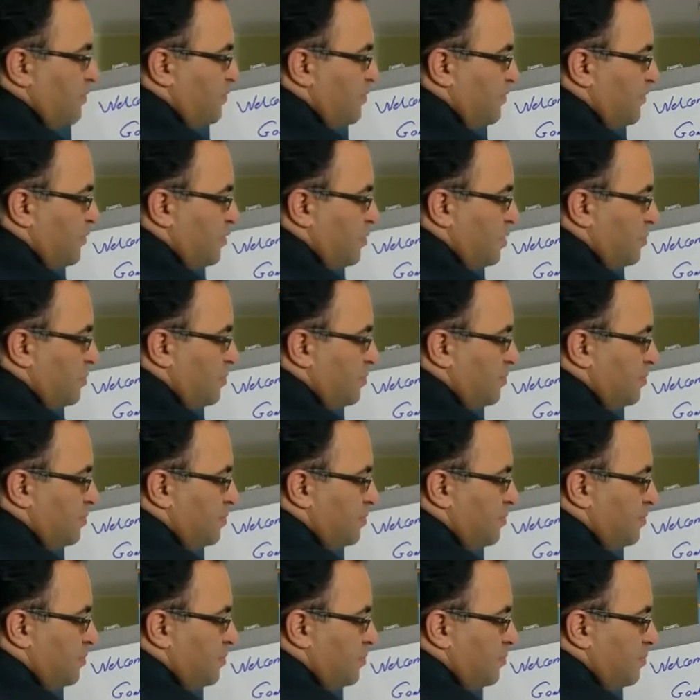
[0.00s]
from
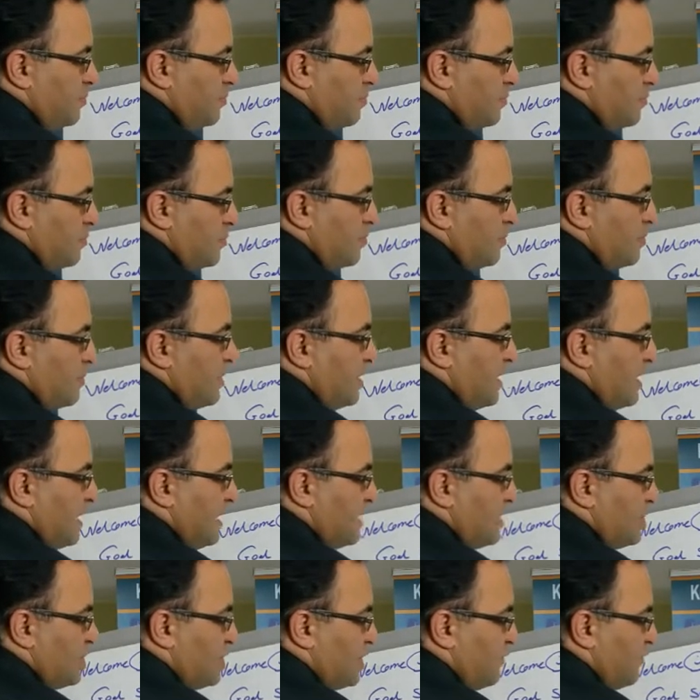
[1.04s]

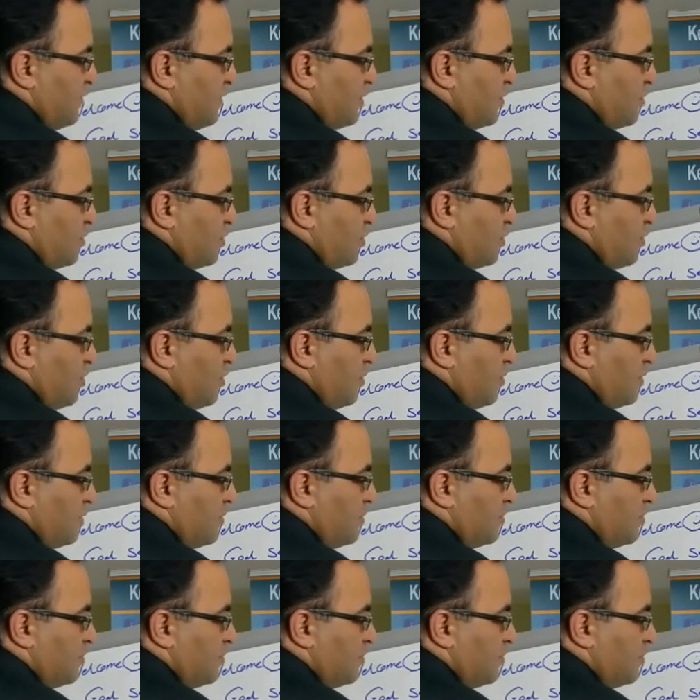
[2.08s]
achieving your goal?